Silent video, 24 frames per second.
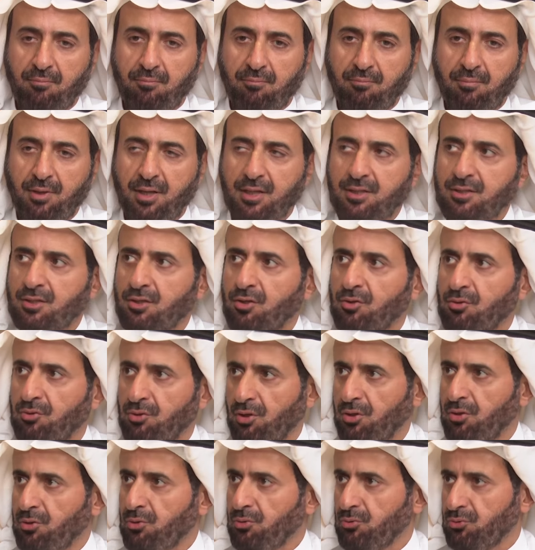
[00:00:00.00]
managing the
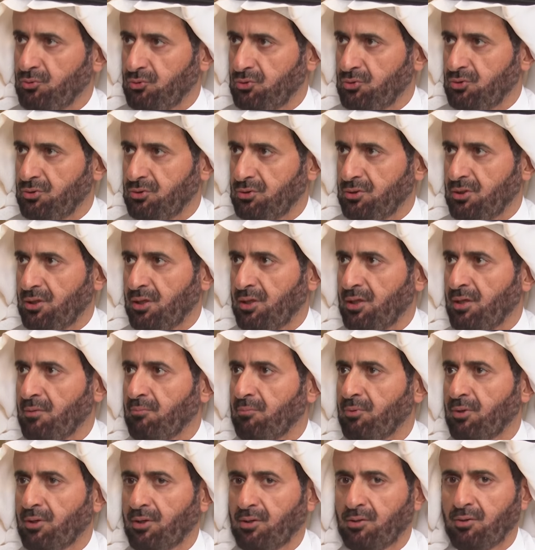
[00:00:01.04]
huge
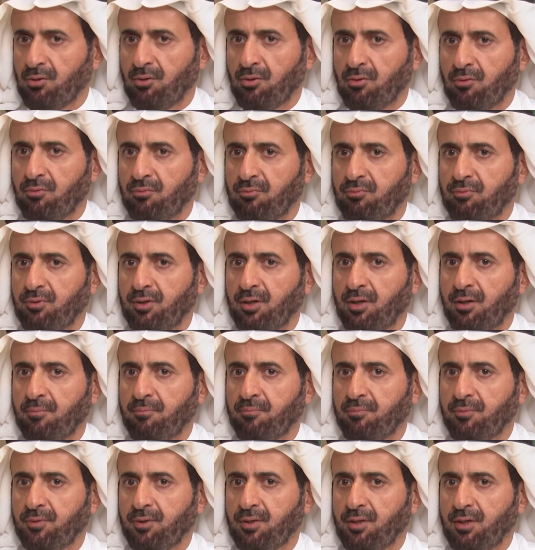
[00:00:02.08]
number of
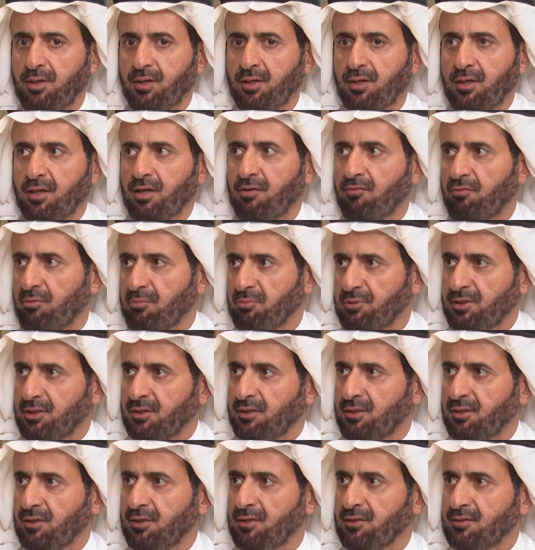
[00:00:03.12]
government
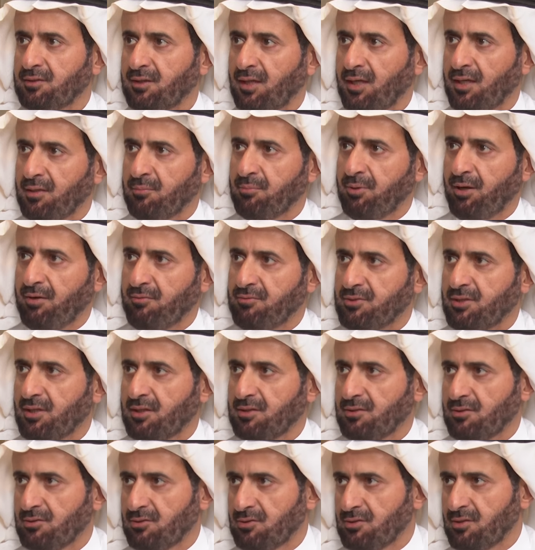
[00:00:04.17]
entities and private
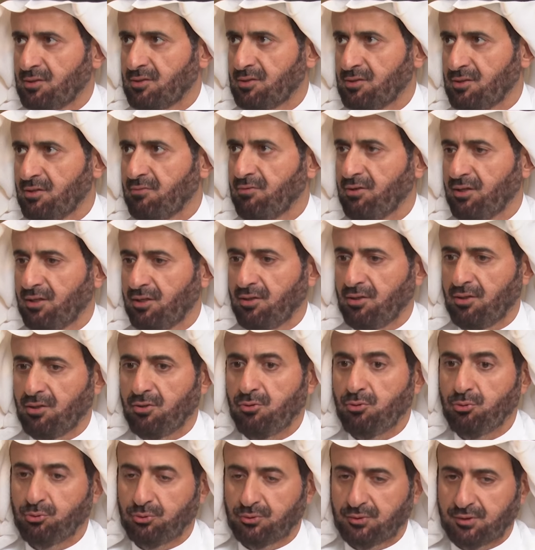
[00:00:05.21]
sectors is definitely a
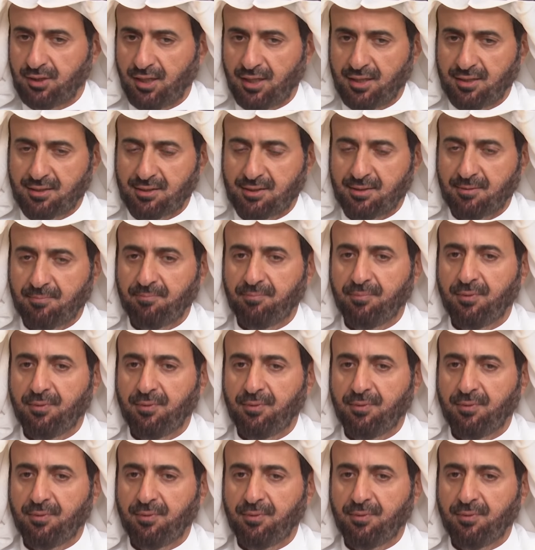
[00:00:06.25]
huge task,